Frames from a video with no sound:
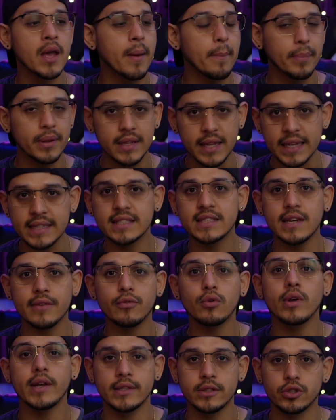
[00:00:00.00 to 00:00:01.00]
plays
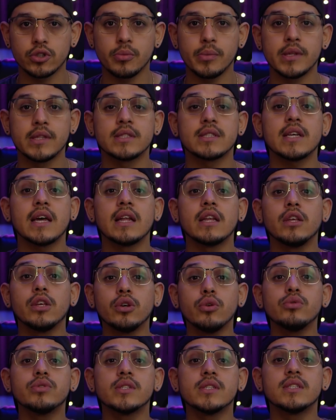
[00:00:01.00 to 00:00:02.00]
several instruments, and
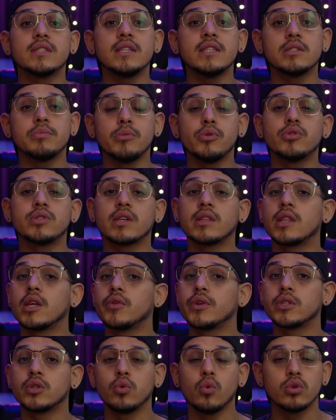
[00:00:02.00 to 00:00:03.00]
uses these music
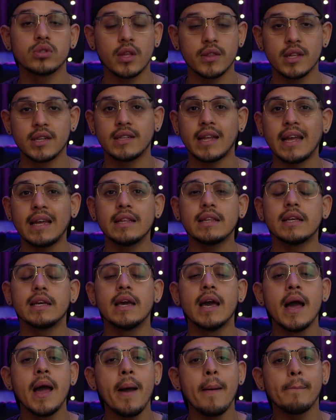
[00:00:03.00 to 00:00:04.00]
theory tools on the daily,